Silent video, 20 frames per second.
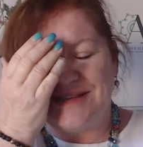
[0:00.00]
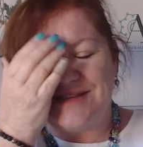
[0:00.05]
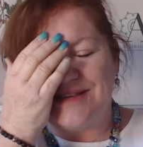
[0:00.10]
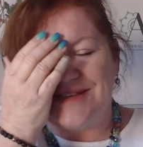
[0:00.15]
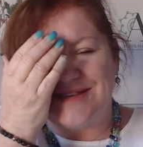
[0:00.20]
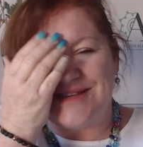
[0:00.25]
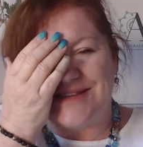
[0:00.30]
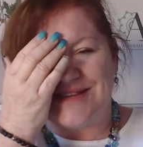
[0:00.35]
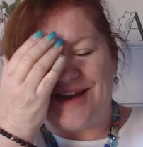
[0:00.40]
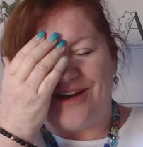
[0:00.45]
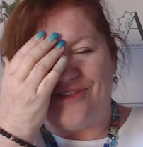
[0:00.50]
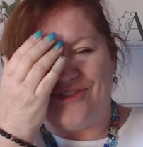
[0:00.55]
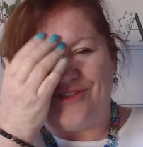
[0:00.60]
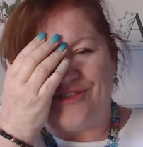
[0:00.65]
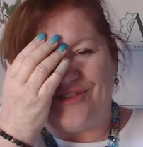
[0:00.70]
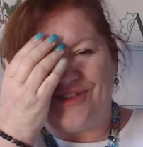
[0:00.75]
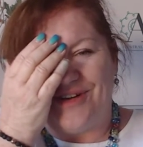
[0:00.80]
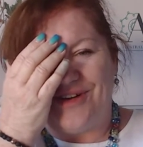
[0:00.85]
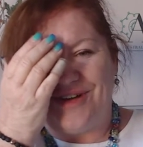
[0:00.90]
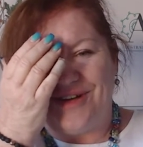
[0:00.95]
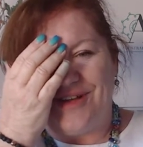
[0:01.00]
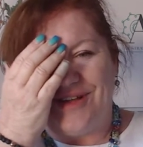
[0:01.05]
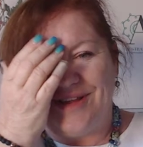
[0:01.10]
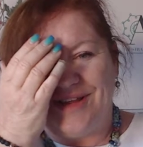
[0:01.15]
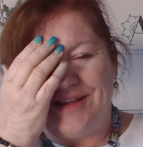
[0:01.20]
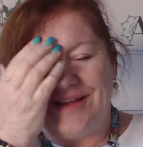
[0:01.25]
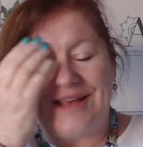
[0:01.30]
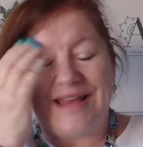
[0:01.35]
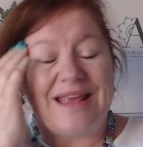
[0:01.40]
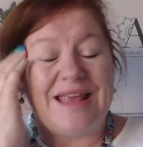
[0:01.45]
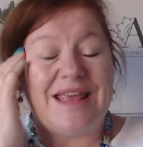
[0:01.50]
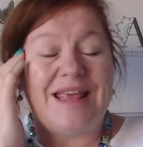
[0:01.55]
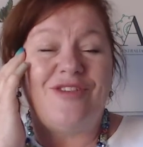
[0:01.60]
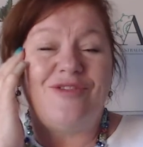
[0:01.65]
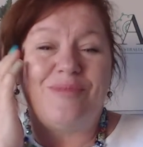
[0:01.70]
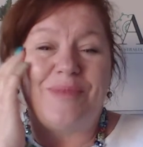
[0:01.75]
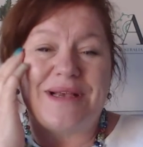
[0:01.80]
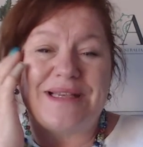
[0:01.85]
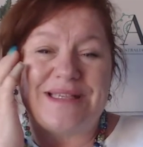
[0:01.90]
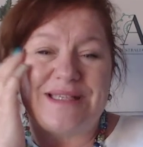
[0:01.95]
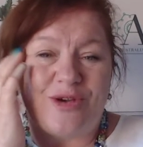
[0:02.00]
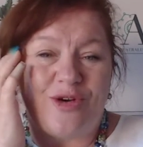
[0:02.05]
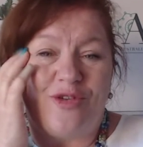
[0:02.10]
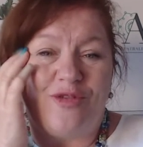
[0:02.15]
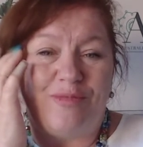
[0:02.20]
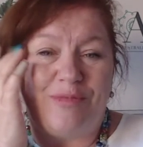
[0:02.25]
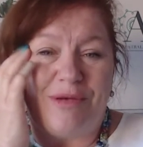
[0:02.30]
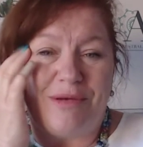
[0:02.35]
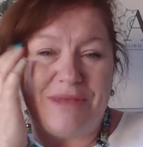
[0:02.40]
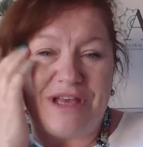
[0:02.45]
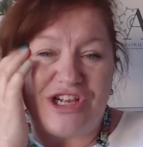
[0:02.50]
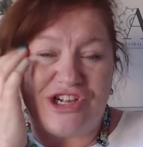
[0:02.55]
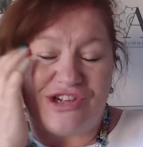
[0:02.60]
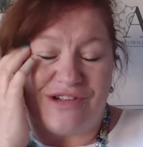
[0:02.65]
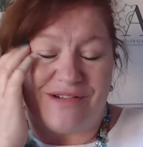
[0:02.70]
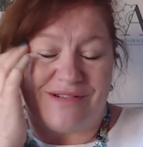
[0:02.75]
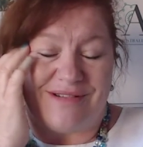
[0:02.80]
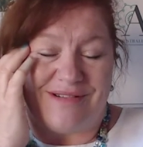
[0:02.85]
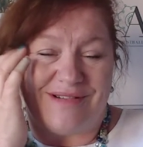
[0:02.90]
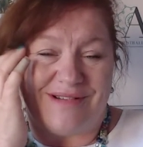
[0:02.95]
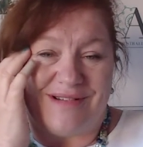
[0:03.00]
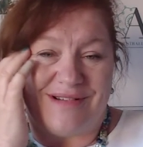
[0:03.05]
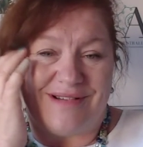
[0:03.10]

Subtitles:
this stuff. Give myself permission.